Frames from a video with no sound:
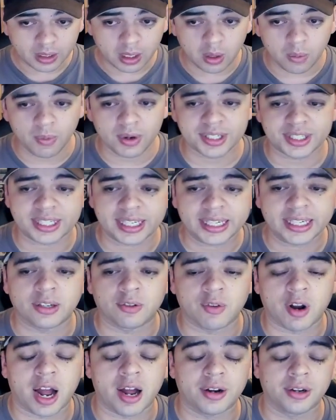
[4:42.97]
we're seeing it
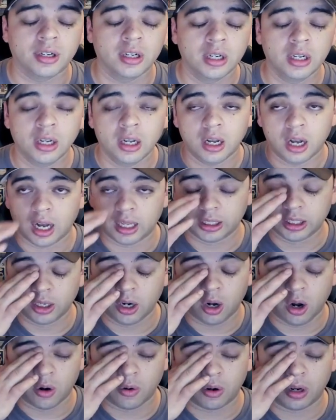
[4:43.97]
around
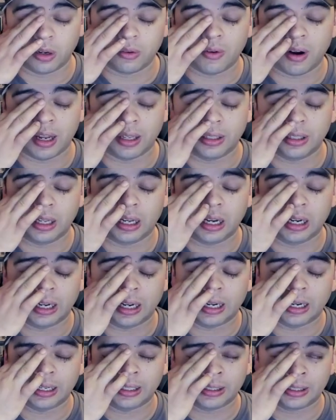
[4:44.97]

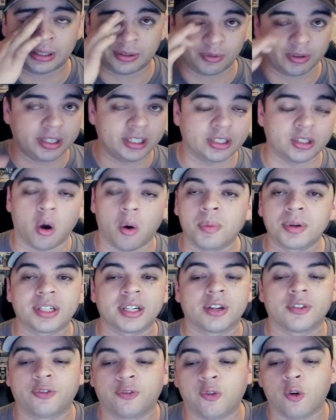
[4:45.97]
$3 to almost
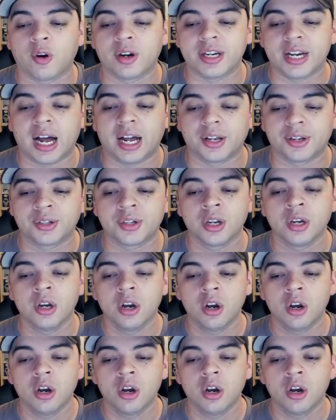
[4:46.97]
near $4